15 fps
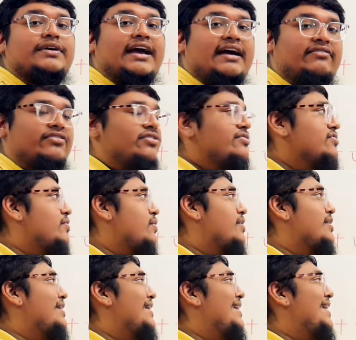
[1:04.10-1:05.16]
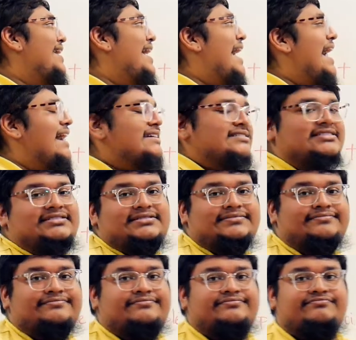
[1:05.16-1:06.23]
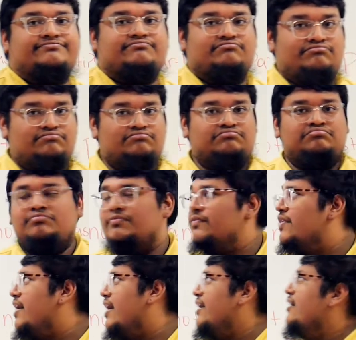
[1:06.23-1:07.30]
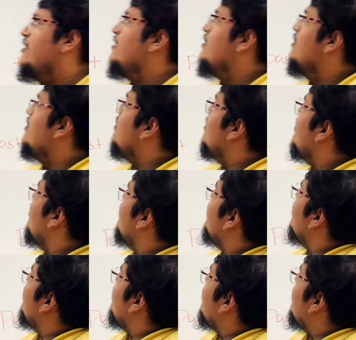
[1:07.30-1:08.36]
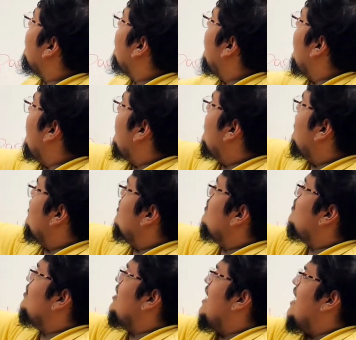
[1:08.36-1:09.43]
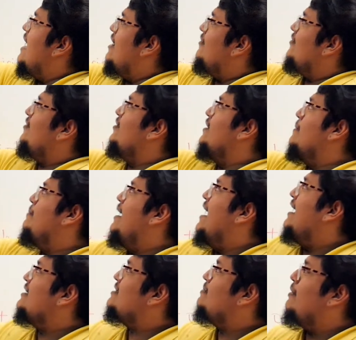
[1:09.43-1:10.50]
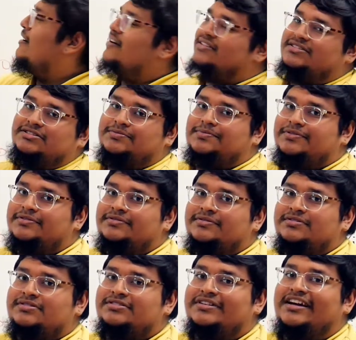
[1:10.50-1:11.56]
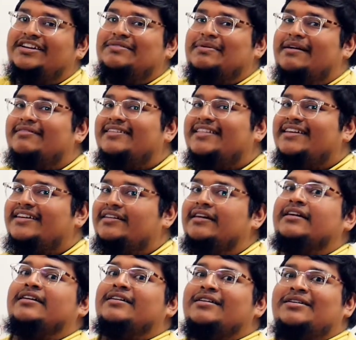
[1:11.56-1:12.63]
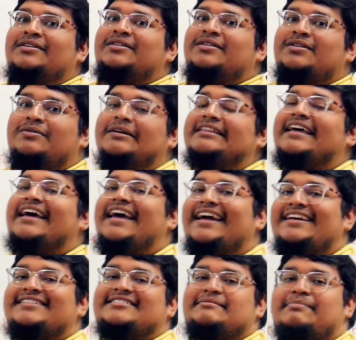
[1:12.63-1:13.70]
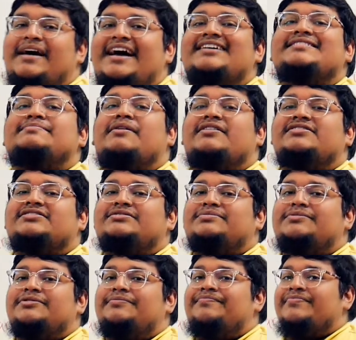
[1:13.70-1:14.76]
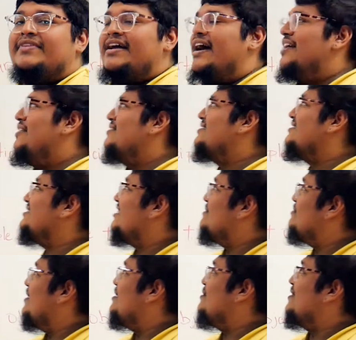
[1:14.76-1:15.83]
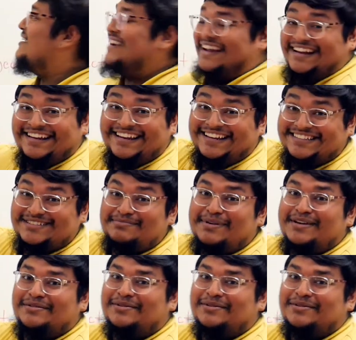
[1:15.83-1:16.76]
have to use the word has. Okay? And then we have the past participle. So now you're probably thinking, what the heck is a past participle? I know it sounds like a big word, and it is a big